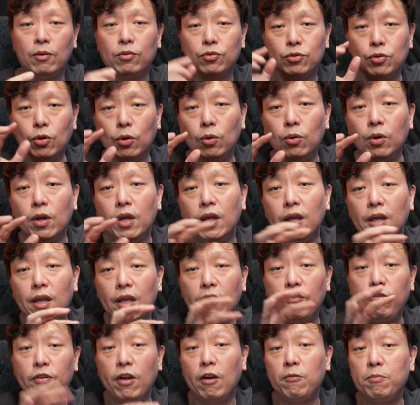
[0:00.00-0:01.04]
So
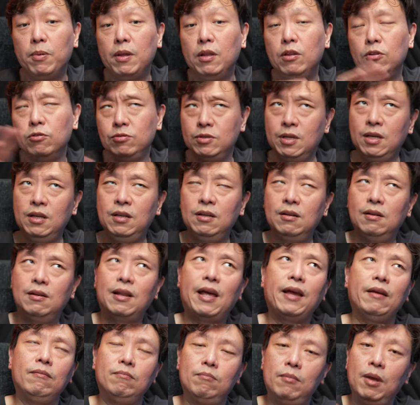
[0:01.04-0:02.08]
if you have been using
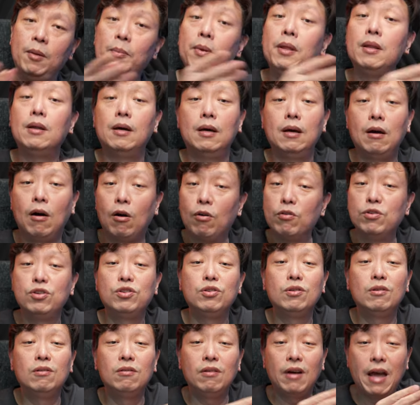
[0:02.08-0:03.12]
like maybe the
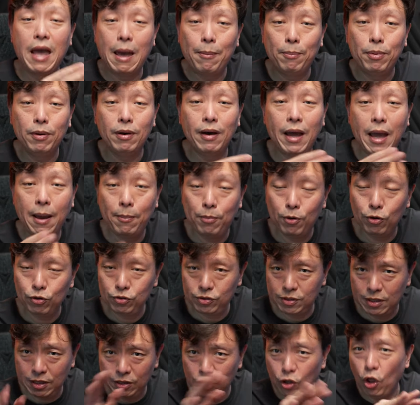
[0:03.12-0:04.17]
original Apple
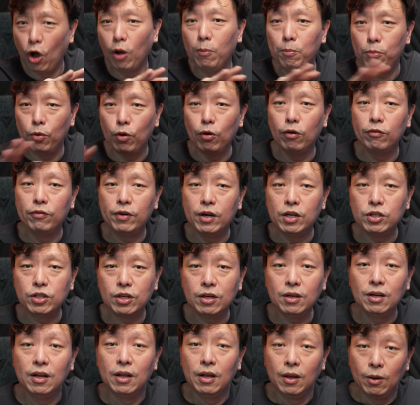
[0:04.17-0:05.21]
AirPods, the non-Pro
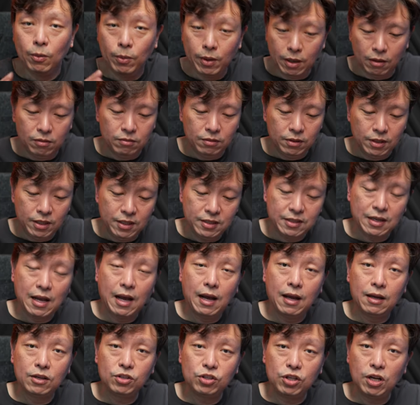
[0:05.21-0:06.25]
version, well, these
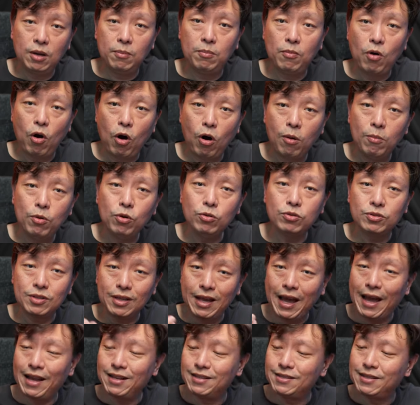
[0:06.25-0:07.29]
are shaped almost
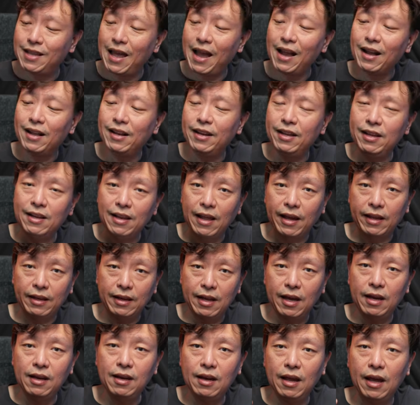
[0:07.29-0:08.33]
exactly like
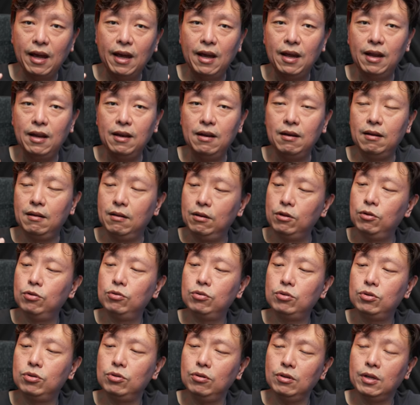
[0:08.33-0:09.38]
that, and you
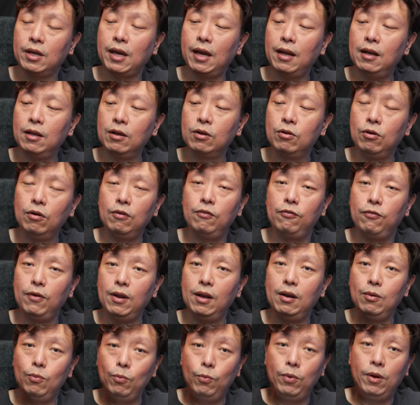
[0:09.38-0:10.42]
should get a good
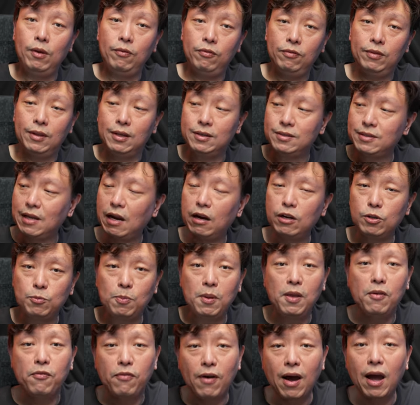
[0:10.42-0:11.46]
fit with the Sirius
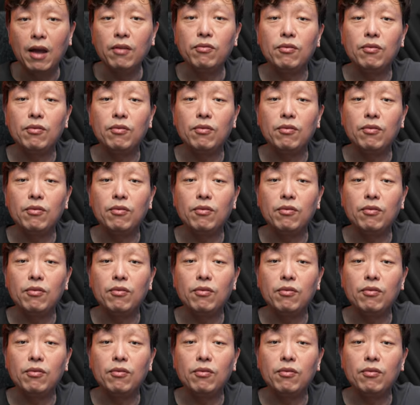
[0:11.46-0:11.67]
P five